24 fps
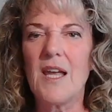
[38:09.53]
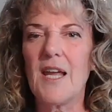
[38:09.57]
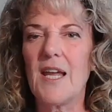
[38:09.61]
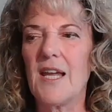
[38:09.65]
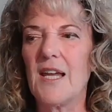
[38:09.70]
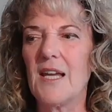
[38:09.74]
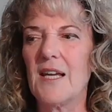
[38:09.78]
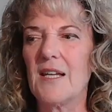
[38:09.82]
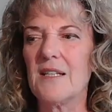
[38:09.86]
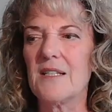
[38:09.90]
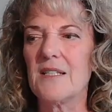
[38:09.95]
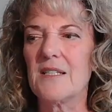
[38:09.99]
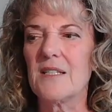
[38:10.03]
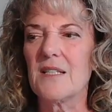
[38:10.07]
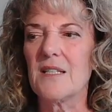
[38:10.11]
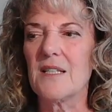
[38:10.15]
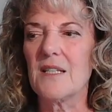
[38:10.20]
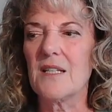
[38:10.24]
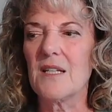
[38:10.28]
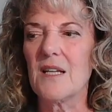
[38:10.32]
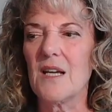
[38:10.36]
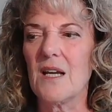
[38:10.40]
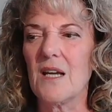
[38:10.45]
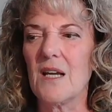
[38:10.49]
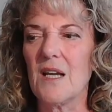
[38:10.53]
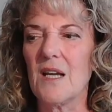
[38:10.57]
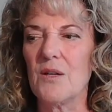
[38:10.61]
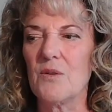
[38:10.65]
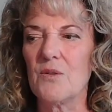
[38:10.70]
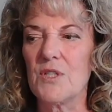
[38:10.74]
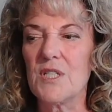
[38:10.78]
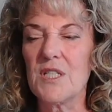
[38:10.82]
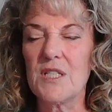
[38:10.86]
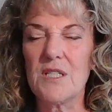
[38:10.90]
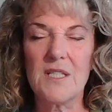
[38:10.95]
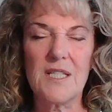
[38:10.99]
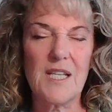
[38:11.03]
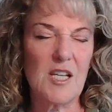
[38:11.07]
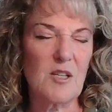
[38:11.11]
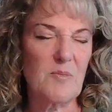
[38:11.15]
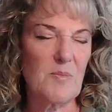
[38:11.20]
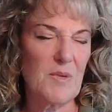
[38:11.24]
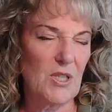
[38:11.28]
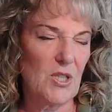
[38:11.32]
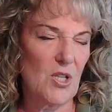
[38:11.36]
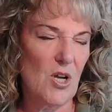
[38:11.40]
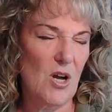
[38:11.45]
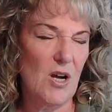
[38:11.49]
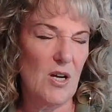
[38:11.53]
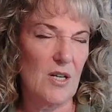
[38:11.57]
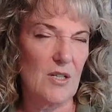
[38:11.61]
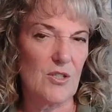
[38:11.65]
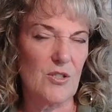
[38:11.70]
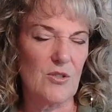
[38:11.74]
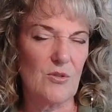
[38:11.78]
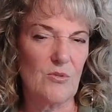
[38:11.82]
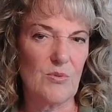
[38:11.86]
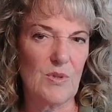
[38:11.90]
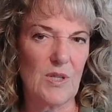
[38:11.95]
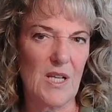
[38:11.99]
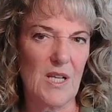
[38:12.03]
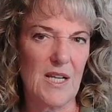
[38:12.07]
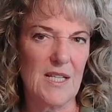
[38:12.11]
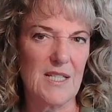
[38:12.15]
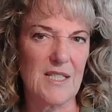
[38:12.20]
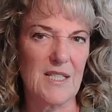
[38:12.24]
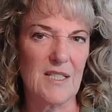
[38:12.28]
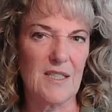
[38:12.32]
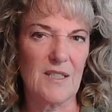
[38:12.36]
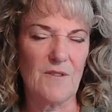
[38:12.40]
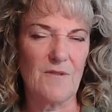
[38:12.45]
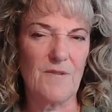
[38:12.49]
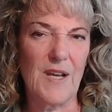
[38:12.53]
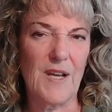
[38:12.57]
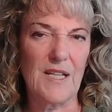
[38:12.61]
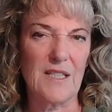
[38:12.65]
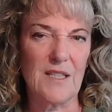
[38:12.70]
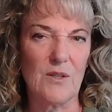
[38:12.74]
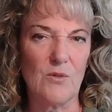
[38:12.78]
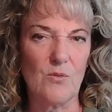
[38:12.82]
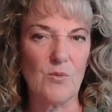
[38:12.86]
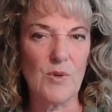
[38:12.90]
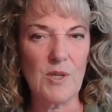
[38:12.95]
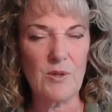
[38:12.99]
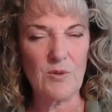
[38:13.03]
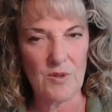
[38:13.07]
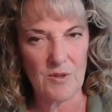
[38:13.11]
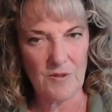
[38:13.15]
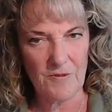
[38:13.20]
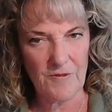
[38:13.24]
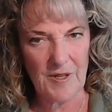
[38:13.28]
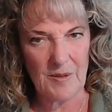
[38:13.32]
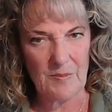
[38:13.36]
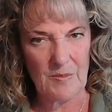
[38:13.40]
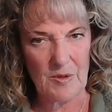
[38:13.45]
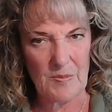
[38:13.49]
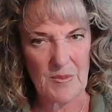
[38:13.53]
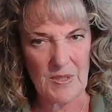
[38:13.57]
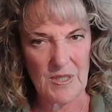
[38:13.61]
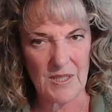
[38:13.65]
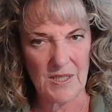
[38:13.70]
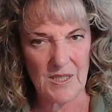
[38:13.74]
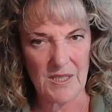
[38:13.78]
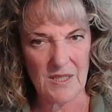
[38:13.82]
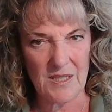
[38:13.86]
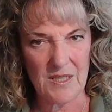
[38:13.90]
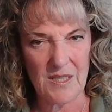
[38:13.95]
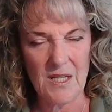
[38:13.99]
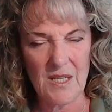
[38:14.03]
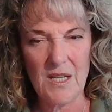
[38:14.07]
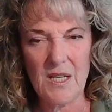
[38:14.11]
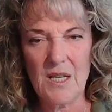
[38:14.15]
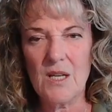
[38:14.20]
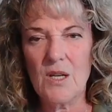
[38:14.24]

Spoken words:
And it didn't take me long to realize that the fact that we were a family business